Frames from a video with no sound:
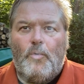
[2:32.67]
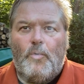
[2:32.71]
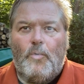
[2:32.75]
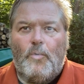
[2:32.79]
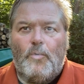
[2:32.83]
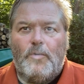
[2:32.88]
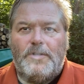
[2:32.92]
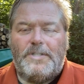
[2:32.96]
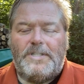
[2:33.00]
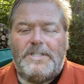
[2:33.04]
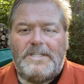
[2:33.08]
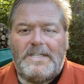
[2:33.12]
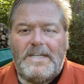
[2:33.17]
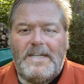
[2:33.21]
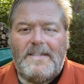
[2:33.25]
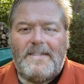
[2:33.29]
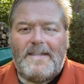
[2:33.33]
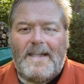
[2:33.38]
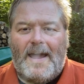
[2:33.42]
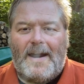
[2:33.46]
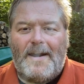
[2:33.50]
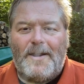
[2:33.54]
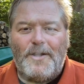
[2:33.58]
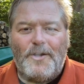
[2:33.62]
see
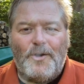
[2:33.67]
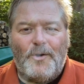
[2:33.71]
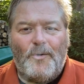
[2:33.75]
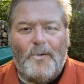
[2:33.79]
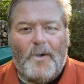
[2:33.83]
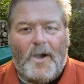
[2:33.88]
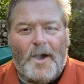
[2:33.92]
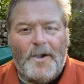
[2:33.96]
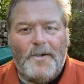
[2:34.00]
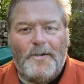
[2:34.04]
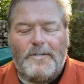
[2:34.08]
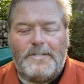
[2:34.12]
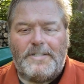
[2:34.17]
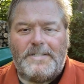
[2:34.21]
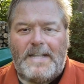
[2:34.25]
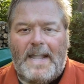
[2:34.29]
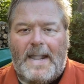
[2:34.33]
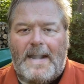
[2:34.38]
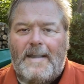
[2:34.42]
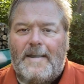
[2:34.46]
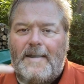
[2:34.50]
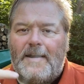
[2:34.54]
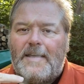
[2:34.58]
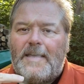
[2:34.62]
that and you
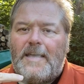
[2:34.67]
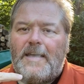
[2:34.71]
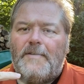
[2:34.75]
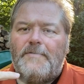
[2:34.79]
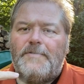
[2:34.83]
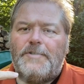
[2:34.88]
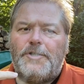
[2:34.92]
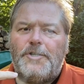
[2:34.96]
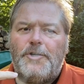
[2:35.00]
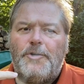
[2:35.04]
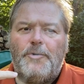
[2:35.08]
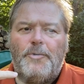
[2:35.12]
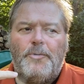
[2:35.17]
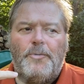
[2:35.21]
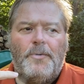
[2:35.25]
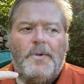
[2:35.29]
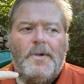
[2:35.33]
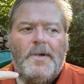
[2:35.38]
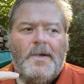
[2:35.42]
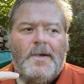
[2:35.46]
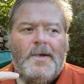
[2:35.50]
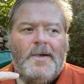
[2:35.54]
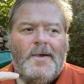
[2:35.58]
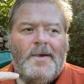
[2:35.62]
understand it. It gives you
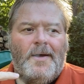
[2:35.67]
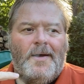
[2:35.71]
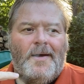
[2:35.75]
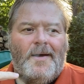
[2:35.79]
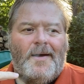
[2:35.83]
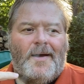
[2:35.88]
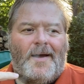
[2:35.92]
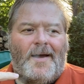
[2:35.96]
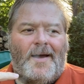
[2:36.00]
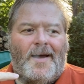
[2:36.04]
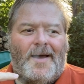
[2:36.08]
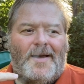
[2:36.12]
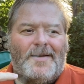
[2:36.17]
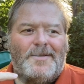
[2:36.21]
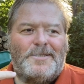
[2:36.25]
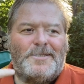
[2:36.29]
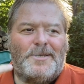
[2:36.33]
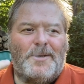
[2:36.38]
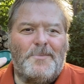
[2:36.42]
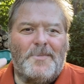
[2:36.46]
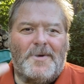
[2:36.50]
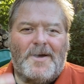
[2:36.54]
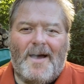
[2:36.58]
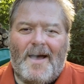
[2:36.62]

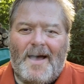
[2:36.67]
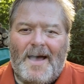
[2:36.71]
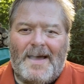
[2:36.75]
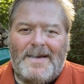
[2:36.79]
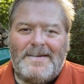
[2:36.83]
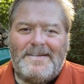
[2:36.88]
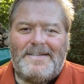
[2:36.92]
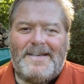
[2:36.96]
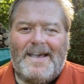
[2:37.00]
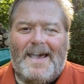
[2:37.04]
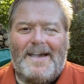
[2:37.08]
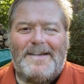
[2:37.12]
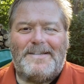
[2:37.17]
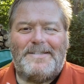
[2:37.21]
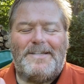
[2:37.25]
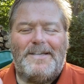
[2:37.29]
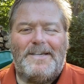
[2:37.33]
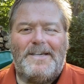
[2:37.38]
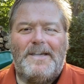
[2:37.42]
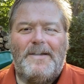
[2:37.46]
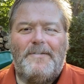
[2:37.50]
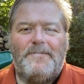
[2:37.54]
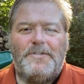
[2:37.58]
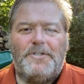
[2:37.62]
some context.
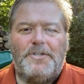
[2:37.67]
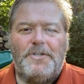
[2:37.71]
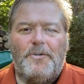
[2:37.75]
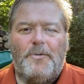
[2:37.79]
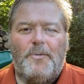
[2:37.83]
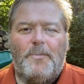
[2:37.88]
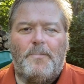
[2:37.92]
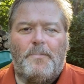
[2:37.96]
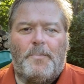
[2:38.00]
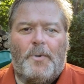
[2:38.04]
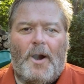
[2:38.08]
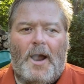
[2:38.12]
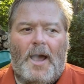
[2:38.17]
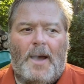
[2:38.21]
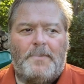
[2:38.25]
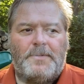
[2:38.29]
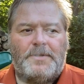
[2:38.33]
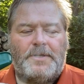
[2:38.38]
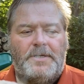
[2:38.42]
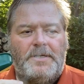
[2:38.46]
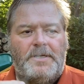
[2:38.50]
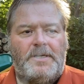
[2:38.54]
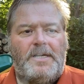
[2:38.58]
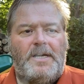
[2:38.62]
It gives you
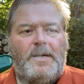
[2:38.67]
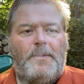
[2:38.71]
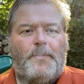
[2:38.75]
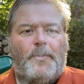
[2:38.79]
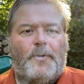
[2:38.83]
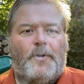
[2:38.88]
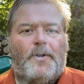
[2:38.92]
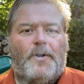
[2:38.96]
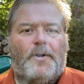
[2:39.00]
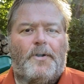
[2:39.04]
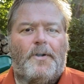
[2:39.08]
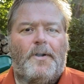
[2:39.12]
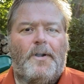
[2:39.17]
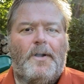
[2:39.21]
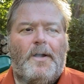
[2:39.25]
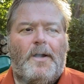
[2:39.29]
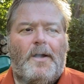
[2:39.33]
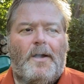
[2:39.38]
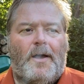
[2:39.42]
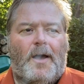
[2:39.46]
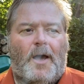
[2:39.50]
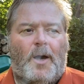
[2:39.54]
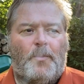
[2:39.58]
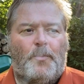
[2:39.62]
perhaps a deeper
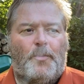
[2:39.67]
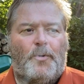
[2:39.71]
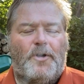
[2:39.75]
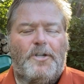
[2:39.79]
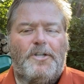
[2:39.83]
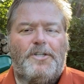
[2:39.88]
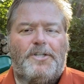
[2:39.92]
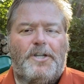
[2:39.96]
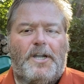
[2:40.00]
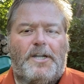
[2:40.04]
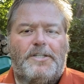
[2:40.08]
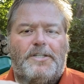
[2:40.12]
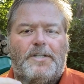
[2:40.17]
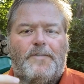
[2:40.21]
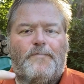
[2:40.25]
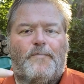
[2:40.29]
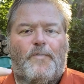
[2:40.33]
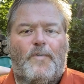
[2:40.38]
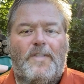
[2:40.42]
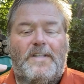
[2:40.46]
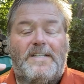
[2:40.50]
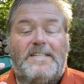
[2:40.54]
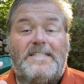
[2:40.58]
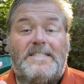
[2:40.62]
appreciation
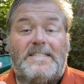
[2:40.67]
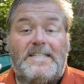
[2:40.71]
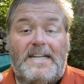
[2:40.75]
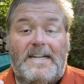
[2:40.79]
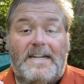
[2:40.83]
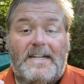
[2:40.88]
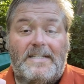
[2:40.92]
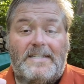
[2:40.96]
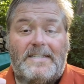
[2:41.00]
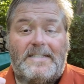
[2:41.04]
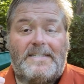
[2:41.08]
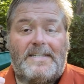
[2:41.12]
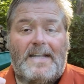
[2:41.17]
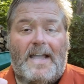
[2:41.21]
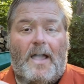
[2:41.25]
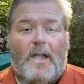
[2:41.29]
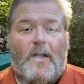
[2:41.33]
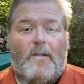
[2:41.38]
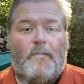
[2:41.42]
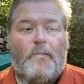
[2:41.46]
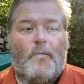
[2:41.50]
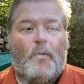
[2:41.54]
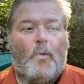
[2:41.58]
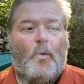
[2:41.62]
for the scene
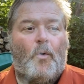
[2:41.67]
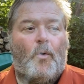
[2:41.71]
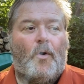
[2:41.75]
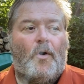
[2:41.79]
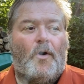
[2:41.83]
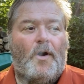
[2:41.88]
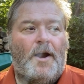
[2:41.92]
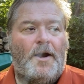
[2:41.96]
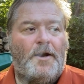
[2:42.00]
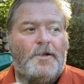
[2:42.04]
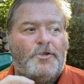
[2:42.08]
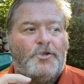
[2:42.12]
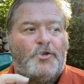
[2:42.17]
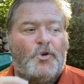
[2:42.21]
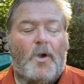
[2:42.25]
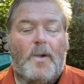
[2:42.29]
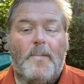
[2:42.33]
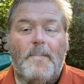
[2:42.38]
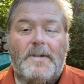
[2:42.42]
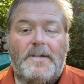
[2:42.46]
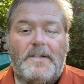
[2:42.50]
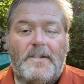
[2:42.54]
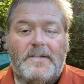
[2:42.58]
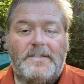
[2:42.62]
itself, or an
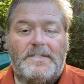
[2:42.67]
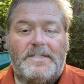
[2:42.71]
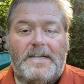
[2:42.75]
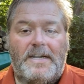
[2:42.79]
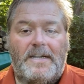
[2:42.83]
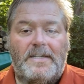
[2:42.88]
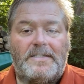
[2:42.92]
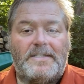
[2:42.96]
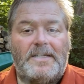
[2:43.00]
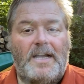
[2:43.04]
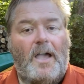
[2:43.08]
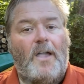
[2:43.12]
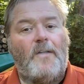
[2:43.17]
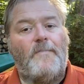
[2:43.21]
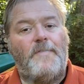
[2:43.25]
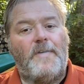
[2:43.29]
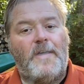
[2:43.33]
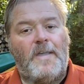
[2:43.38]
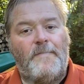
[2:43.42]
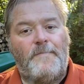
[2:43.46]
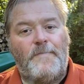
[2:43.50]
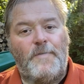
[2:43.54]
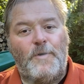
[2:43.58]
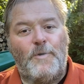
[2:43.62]
enjoyment to the scene itself
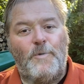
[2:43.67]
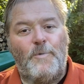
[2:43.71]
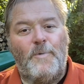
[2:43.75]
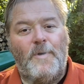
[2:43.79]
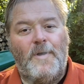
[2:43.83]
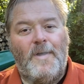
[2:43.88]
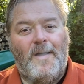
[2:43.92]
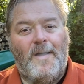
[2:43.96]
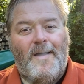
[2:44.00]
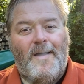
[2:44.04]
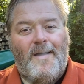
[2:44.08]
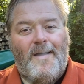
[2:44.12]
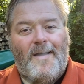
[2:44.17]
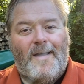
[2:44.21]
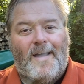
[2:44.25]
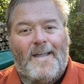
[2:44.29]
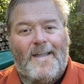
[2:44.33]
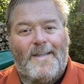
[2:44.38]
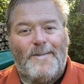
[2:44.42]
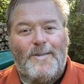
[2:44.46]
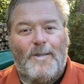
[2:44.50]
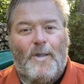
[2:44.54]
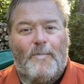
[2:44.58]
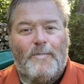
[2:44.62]
if you
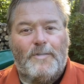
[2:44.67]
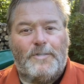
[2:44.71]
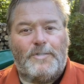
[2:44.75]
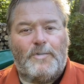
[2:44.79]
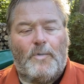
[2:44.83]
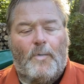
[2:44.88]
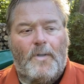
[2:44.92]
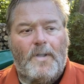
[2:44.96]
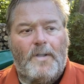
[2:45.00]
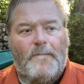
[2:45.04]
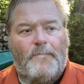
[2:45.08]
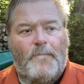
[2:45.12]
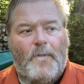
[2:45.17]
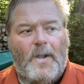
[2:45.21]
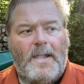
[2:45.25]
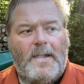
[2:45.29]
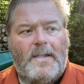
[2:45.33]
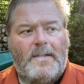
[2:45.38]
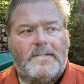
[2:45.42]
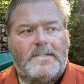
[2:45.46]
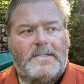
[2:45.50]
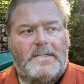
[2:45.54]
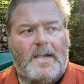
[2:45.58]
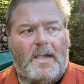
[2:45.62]
know the story of
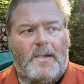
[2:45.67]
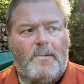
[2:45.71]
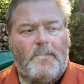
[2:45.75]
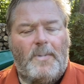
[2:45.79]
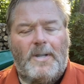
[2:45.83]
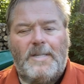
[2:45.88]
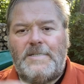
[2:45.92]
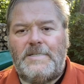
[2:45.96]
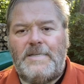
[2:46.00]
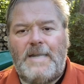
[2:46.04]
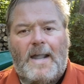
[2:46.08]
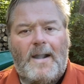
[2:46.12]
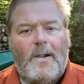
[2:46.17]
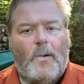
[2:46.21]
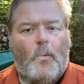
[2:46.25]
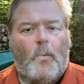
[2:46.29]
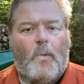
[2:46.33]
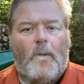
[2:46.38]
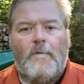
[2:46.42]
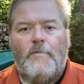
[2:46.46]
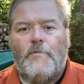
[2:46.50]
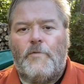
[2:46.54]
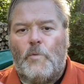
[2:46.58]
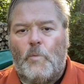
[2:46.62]
Frankenstein. But it's not a
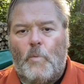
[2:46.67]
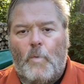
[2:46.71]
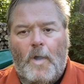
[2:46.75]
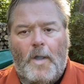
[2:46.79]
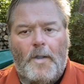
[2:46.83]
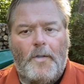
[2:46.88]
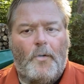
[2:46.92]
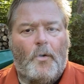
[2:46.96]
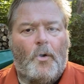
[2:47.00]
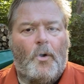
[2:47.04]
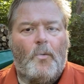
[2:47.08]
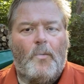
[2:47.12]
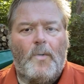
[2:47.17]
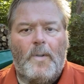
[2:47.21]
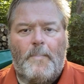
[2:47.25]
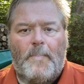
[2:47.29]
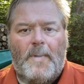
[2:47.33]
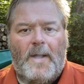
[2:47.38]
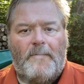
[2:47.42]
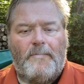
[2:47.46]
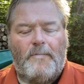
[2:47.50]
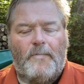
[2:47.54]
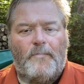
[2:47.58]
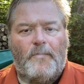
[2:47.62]
one-for-one or a
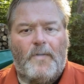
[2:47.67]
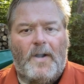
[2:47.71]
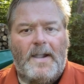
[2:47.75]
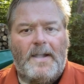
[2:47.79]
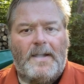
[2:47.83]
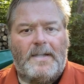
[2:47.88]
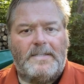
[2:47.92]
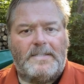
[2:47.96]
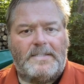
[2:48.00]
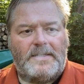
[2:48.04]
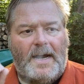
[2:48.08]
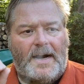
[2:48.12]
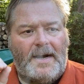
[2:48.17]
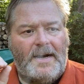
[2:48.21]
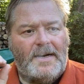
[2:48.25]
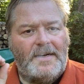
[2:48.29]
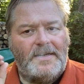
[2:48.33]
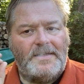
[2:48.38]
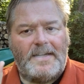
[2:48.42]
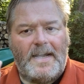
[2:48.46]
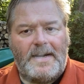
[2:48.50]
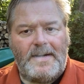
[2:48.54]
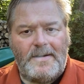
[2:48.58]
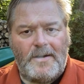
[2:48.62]
rip-off of Frankenstein. It
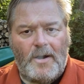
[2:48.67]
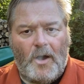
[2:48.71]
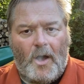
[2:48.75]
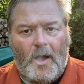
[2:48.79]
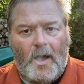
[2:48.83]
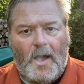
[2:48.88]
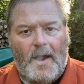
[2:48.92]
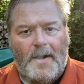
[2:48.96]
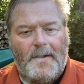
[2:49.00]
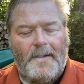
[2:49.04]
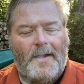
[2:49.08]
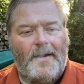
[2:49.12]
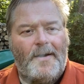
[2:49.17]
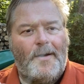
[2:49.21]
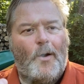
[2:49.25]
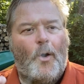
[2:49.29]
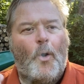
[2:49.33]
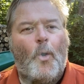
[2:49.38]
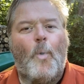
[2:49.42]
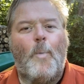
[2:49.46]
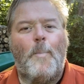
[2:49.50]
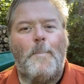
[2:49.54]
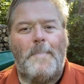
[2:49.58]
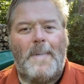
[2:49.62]
is a nod, an
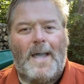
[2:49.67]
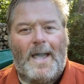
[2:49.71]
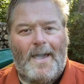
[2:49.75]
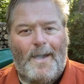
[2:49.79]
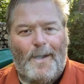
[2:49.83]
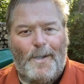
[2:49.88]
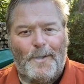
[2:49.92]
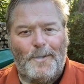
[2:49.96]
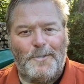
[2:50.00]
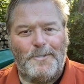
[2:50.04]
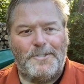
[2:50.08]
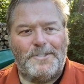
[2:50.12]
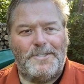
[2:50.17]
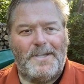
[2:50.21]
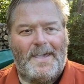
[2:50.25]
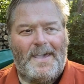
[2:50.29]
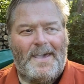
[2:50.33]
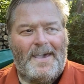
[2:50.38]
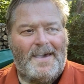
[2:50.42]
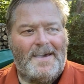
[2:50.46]
homage,